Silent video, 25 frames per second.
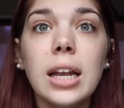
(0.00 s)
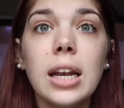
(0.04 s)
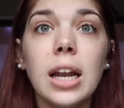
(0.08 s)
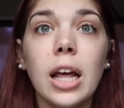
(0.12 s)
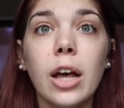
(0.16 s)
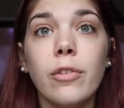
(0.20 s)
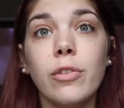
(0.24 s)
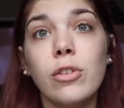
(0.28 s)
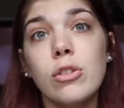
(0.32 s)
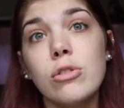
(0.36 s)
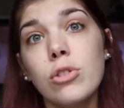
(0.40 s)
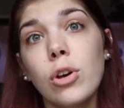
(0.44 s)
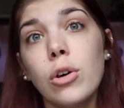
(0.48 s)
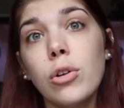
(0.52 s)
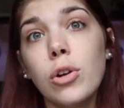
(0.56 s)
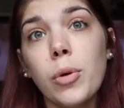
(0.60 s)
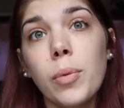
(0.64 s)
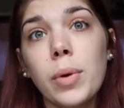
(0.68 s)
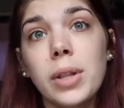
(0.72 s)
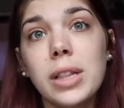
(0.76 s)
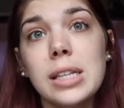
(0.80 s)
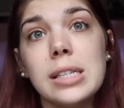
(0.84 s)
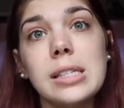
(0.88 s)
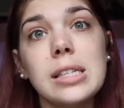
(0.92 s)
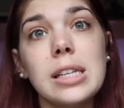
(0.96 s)
Now, if you don't know
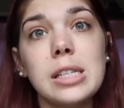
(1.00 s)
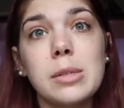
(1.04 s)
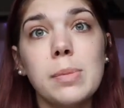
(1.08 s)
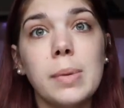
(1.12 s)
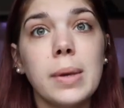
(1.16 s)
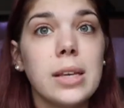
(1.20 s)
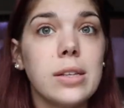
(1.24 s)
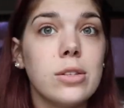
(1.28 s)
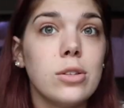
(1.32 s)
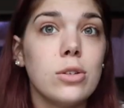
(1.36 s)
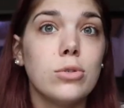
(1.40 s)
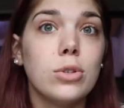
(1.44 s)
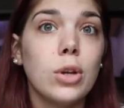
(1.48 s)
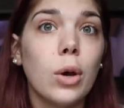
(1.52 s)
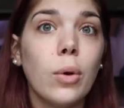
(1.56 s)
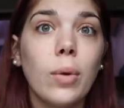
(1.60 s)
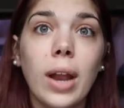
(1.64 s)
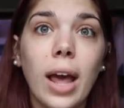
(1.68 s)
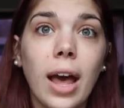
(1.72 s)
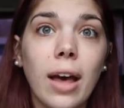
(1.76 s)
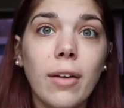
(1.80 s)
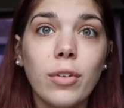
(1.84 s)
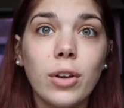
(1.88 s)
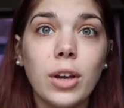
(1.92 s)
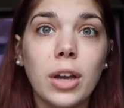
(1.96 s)
what this is because you don't
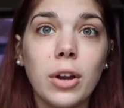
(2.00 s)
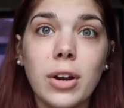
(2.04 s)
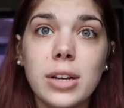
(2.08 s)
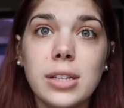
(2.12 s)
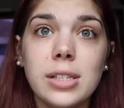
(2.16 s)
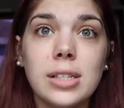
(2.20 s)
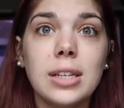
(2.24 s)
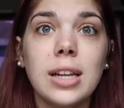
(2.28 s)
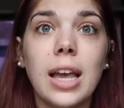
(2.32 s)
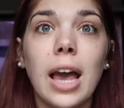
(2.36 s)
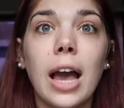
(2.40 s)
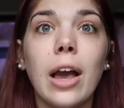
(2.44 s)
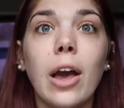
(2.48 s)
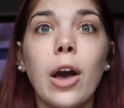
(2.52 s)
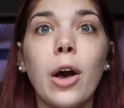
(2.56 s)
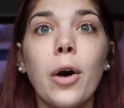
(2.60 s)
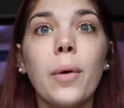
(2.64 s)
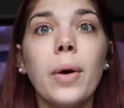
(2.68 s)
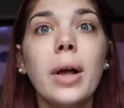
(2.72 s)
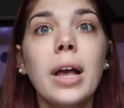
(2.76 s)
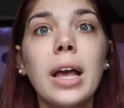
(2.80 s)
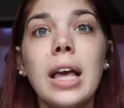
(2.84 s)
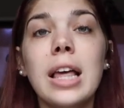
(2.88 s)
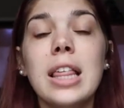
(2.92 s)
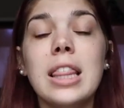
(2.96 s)
have a crested
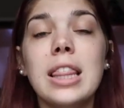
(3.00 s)
gecko,